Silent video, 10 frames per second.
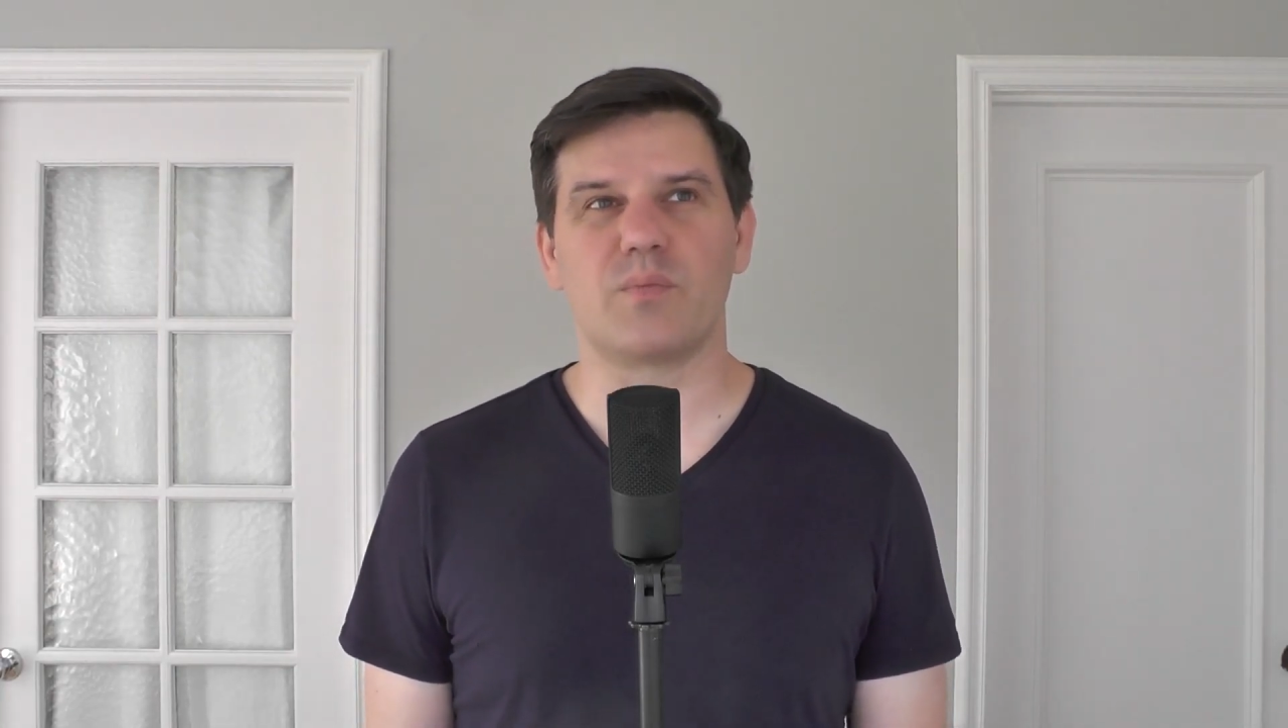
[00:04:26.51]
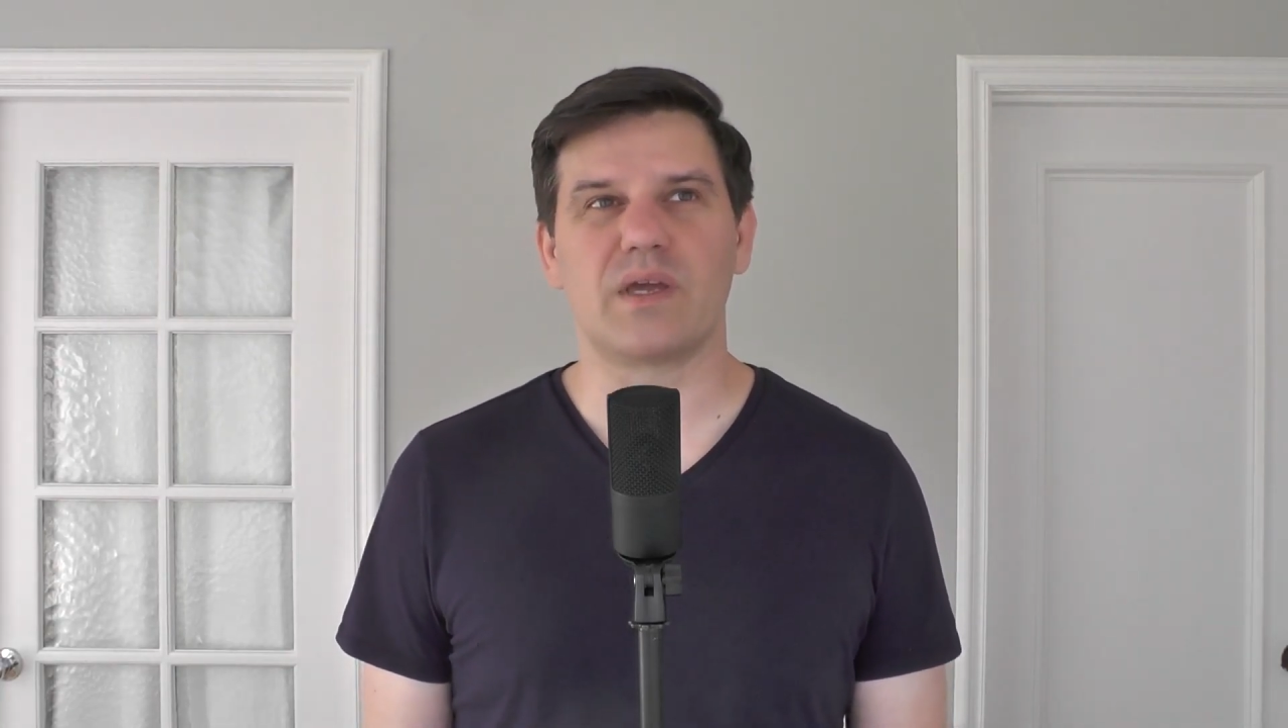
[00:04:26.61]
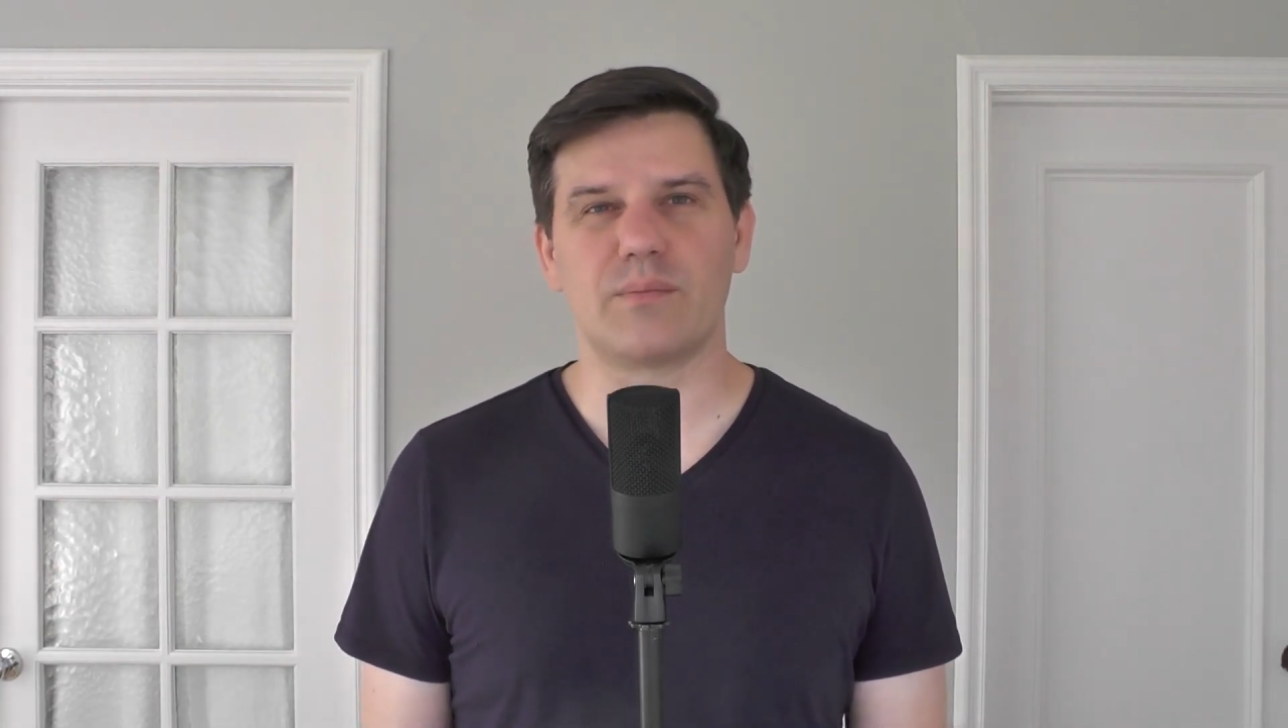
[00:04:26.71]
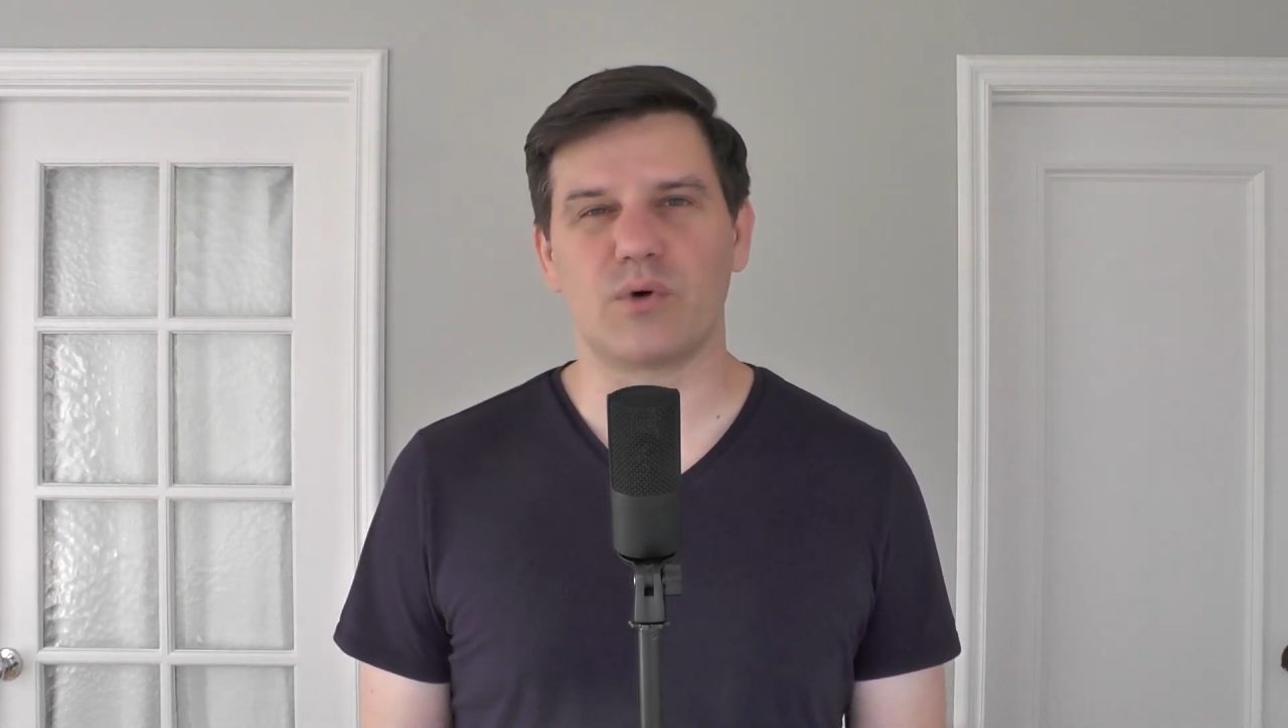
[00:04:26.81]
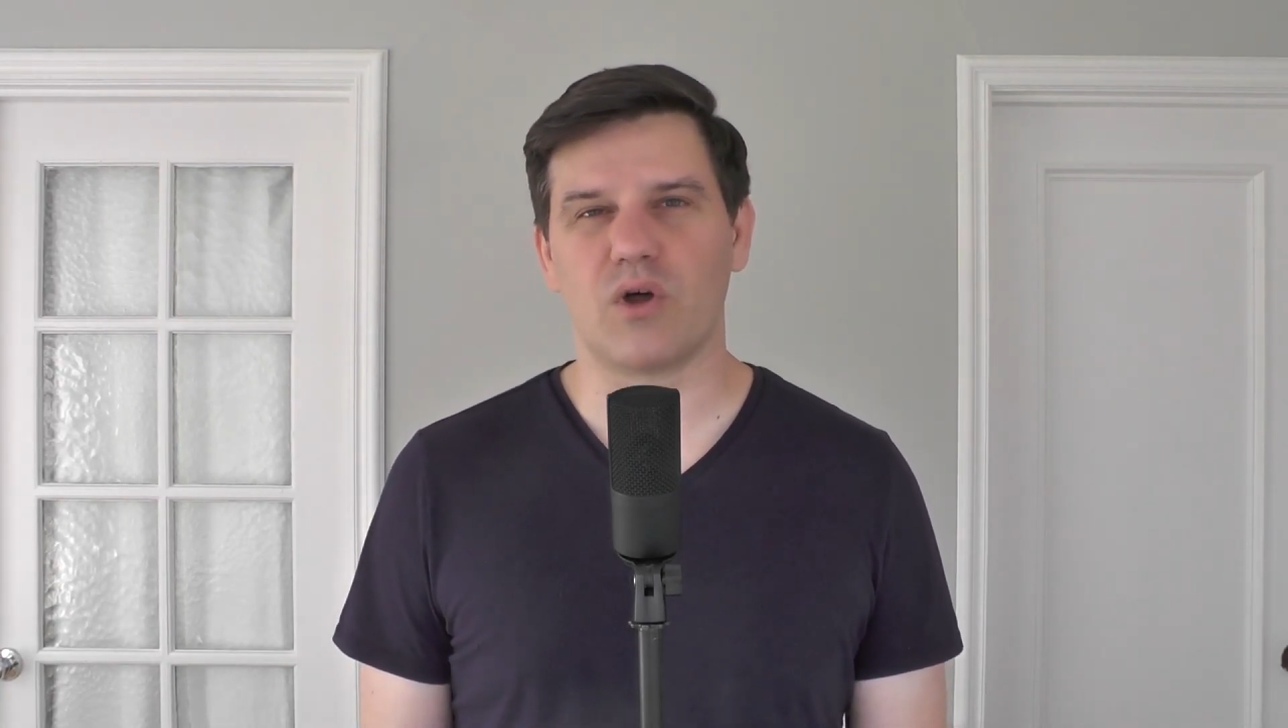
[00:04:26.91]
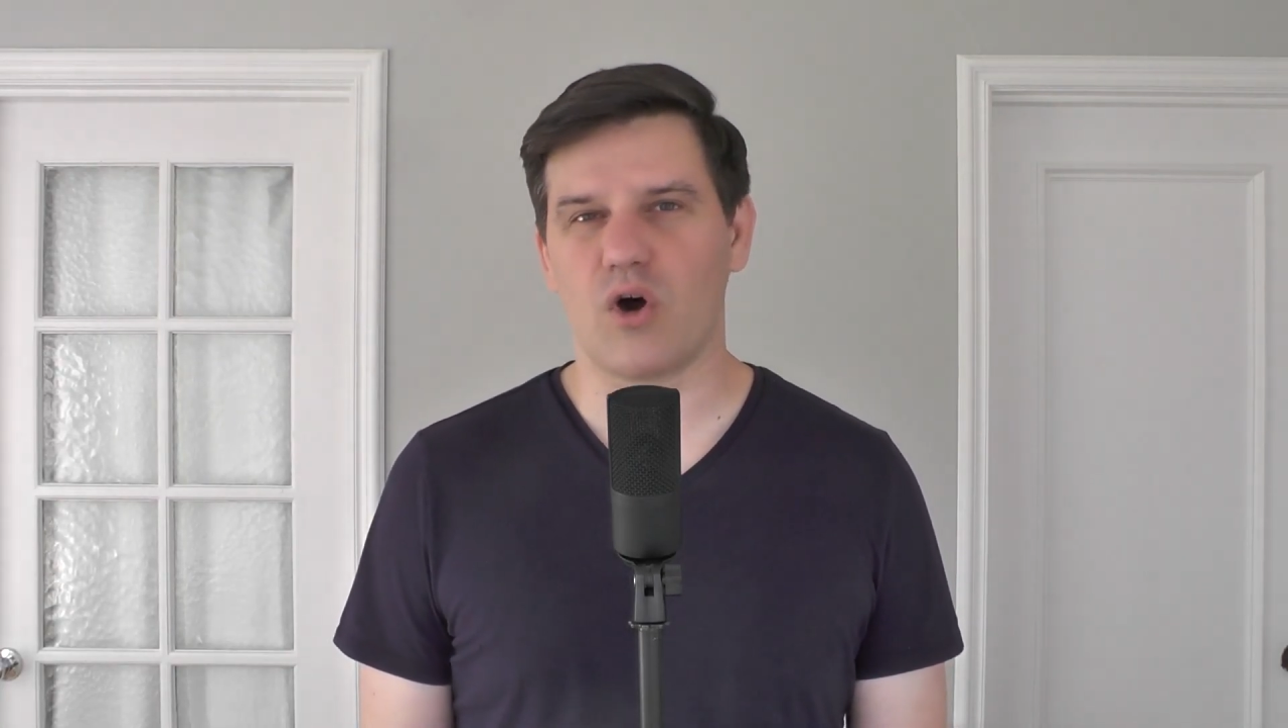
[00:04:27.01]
people